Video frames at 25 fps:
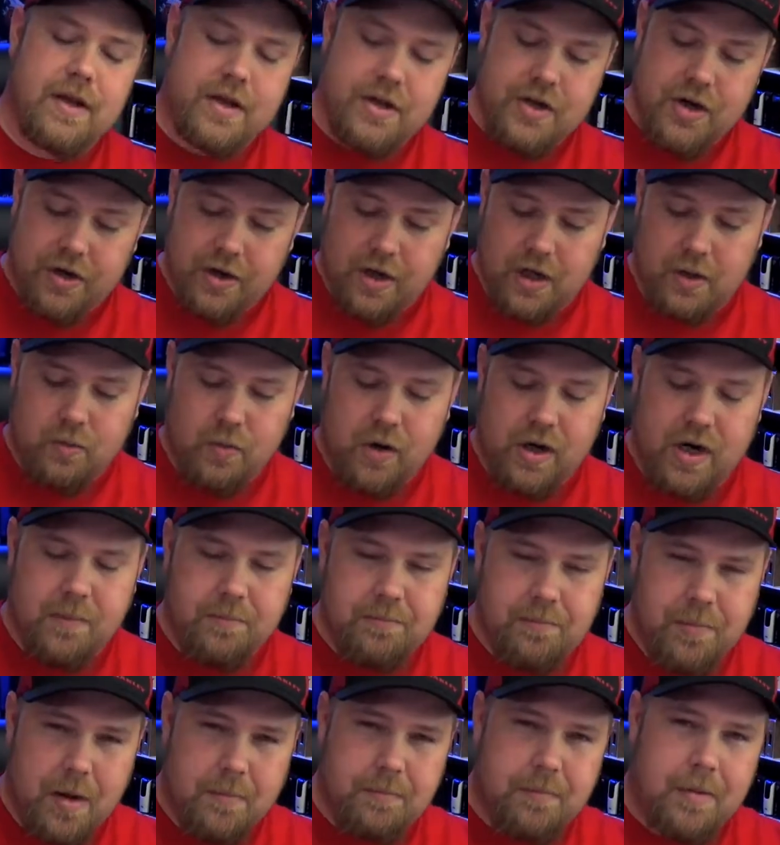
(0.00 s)
you're going to want to
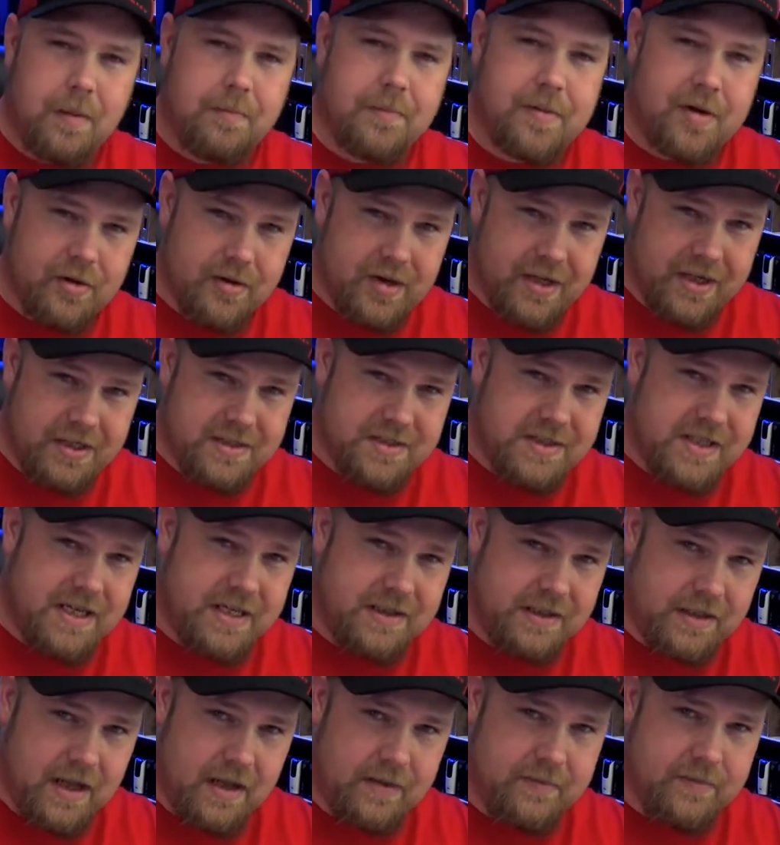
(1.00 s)
bump up your
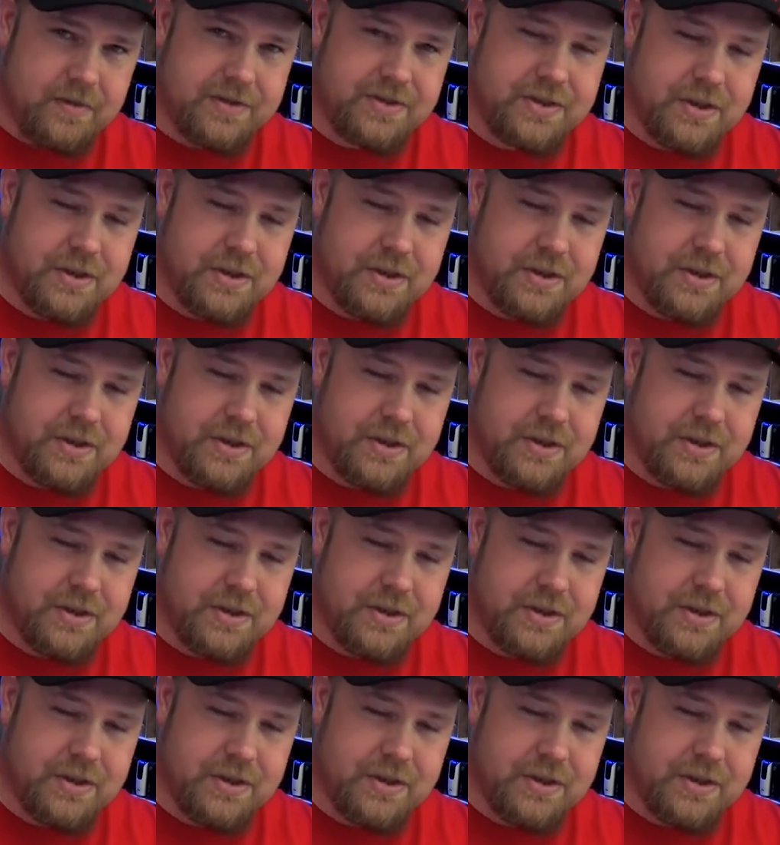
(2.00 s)
nicotine level.